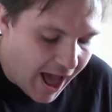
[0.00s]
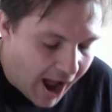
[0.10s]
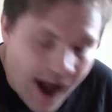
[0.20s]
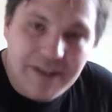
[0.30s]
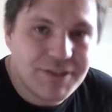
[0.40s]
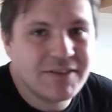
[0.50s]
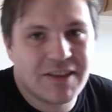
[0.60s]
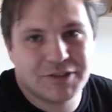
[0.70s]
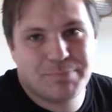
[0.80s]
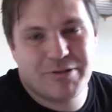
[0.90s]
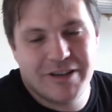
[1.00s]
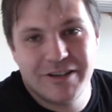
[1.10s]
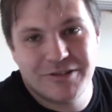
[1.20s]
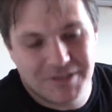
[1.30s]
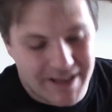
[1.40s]
I think that's pretty
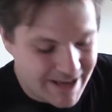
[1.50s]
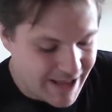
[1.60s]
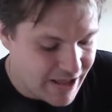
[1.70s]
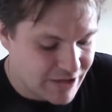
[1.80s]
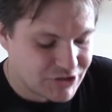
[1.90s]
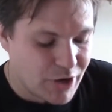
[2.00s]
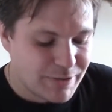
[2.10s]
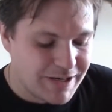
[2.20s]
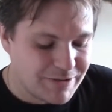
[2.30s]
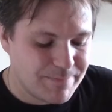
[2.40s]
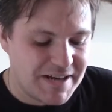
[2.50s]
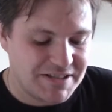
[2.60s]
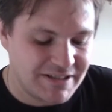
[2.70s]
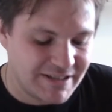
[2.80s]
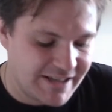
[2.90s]
good. Son Hin's
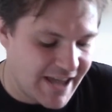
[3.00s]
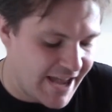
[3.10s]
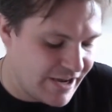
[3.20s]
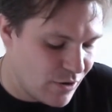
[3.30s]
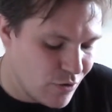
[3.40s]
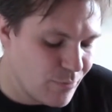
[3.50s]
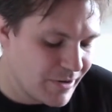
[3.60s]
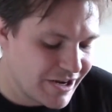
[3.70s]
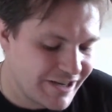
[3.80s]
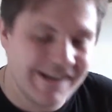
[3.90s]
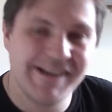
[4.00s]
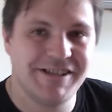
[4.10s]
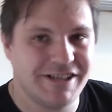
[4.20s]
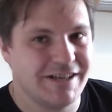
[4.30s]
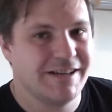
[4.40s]
basically a Uber
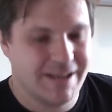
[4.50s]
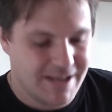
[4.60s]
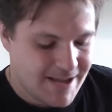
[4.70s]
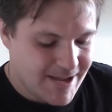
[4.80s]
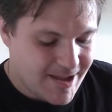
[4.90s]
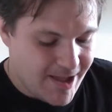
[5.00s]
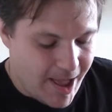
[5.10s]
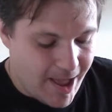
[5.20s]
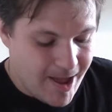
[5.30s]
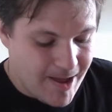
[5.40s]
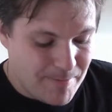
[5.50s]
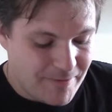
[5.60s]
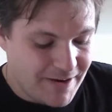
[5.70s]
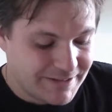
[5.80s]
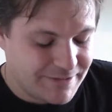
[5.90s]
Keiichi,
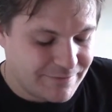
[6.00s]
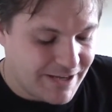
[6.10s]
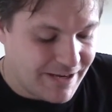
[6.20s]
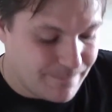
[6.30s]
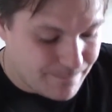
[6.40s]
effectively,